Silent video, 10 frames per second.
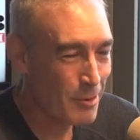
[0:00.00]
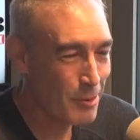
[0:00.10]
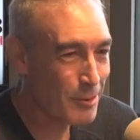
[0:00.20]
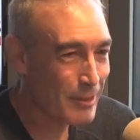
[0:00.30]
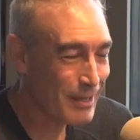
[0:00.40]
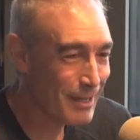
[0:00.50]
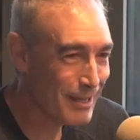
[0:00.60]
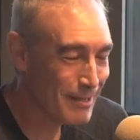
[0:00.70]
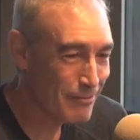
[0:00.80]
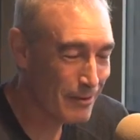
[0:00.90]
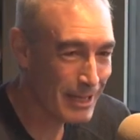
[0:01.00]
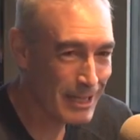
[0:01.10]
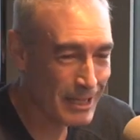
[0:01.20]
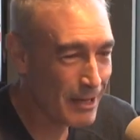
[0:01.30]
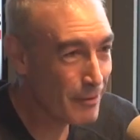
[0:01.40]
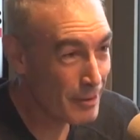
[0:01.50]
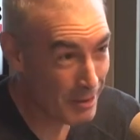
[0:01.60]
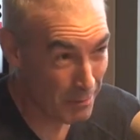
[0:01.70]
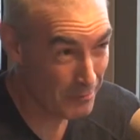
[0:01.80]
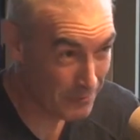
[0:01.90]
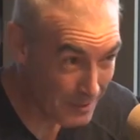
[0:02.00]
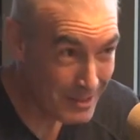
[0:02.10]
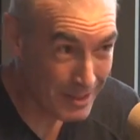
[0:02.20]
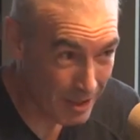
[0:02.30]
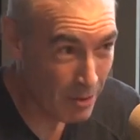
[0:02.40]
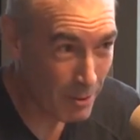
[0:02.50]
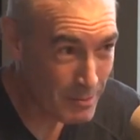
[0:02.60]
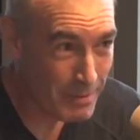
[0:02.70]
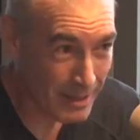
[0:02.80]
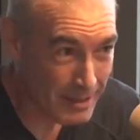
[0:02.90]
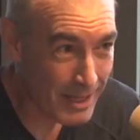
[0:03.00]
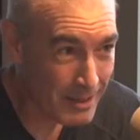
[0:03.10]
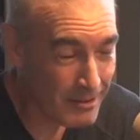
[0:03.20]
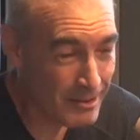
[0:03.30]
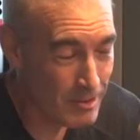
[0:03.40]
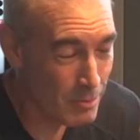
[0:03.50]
Well, look, funnily enough, I think I'm fitter than I was back then.